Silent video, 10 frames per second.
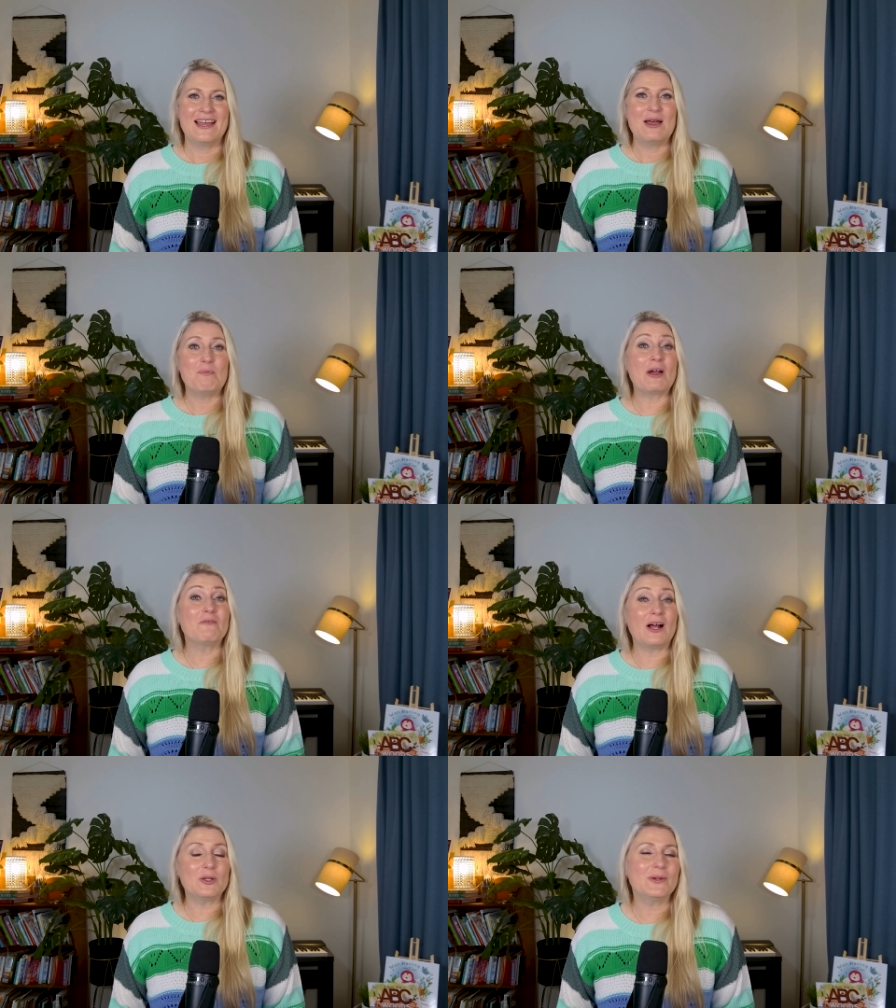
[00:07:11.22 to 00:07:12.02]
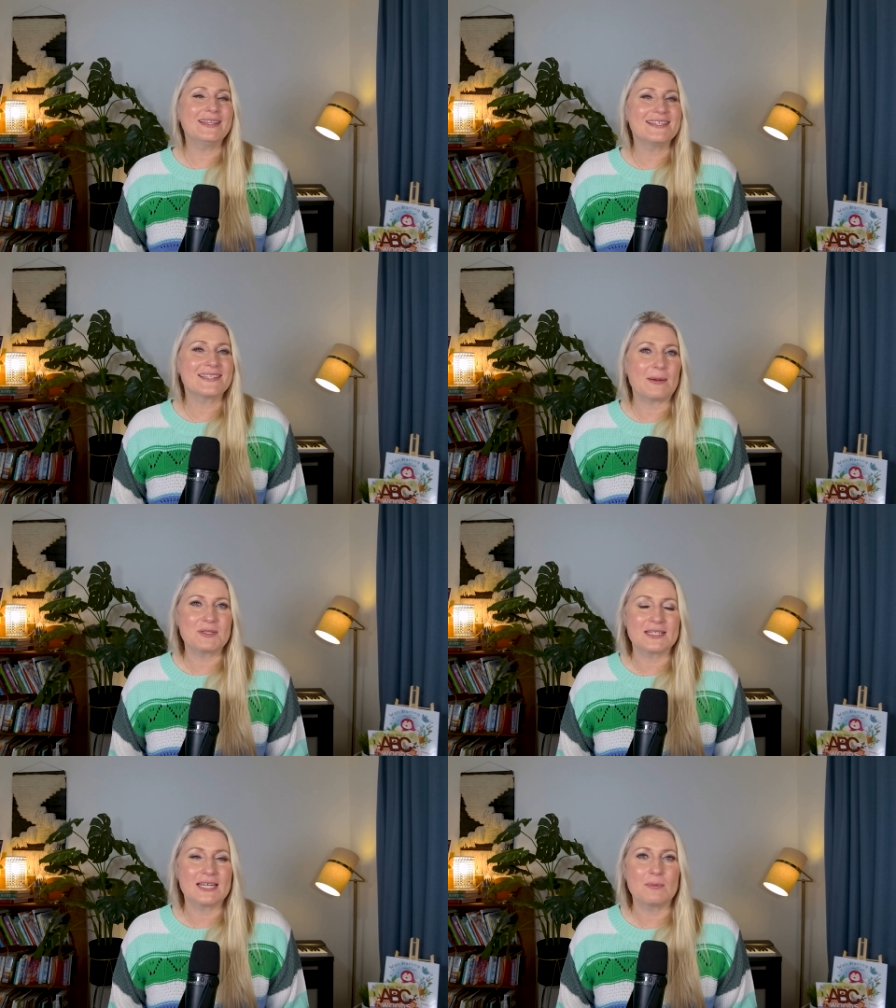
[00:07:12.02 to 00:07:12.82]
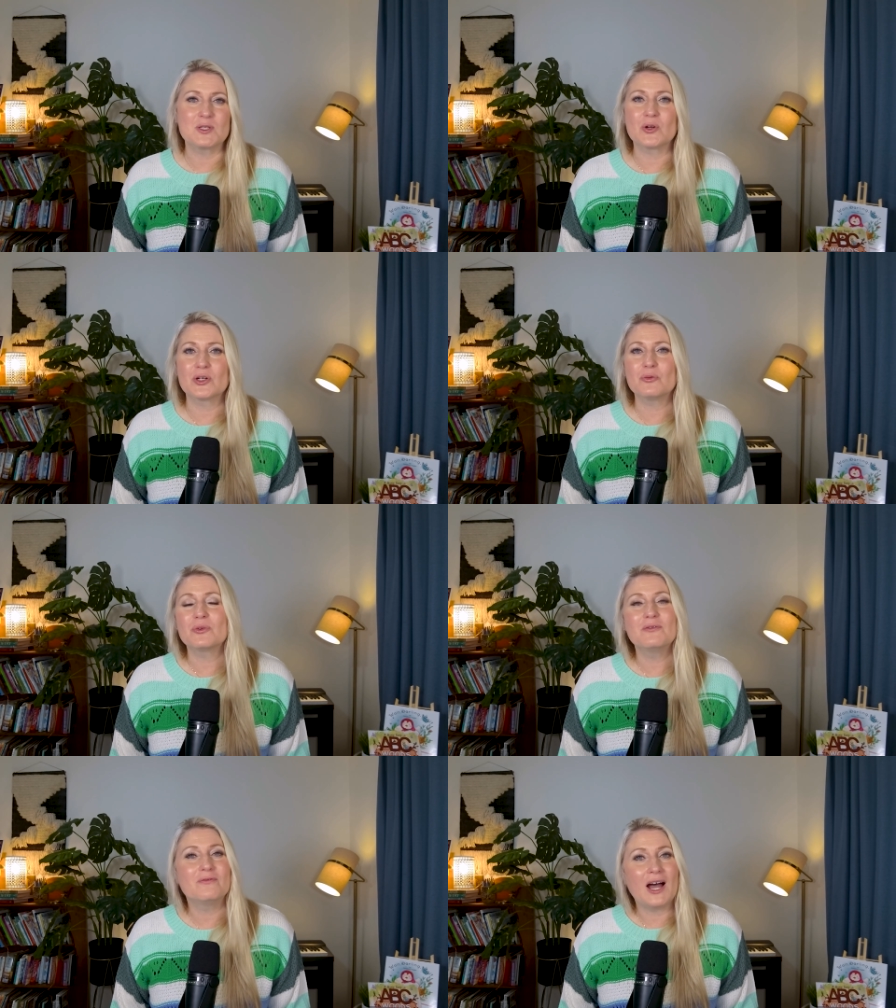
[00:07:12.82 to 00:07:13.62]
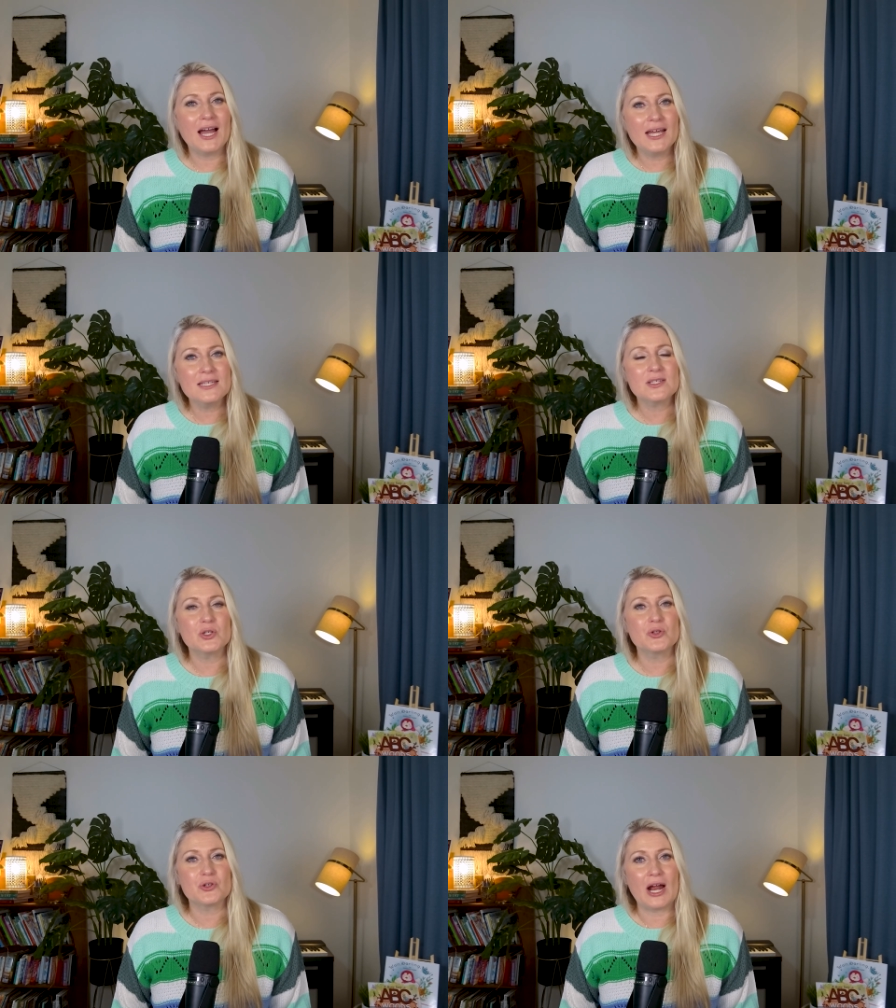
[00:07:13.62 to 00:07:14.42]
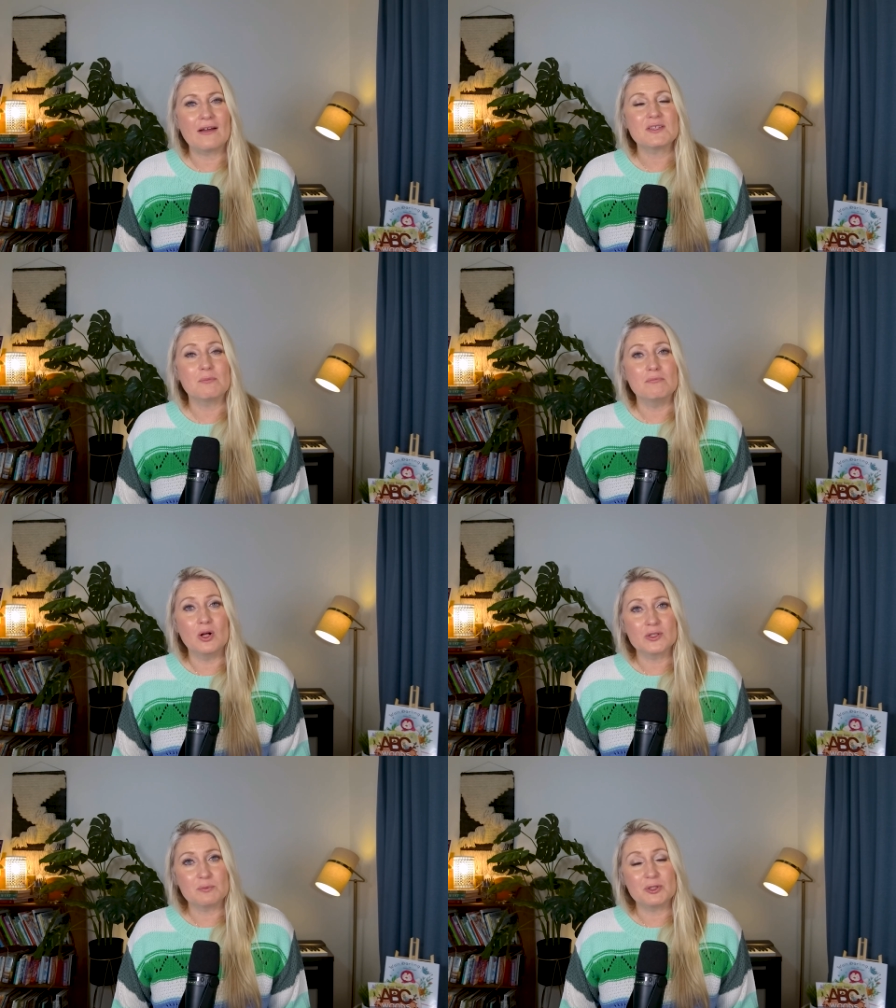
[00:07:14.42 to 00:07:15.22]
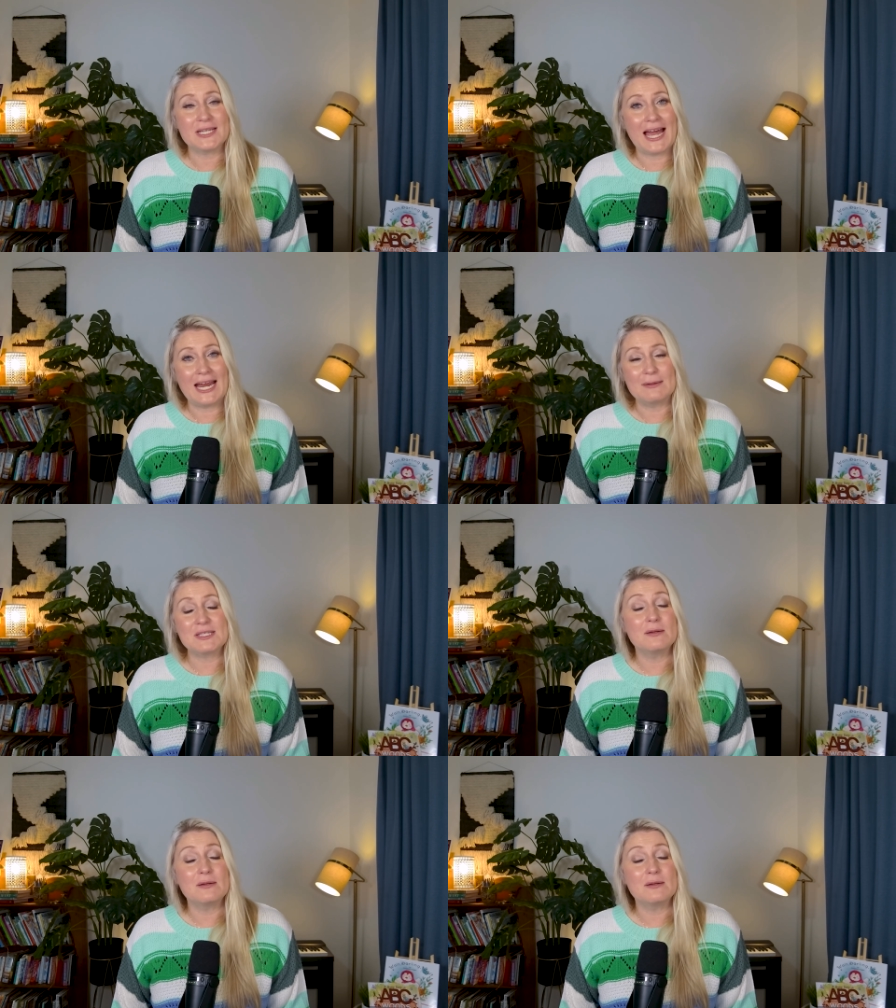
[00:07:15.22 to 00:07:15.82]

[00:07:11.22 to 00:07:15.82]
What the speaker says: By following these steps and tips, you're going to revise your drafts multiple times.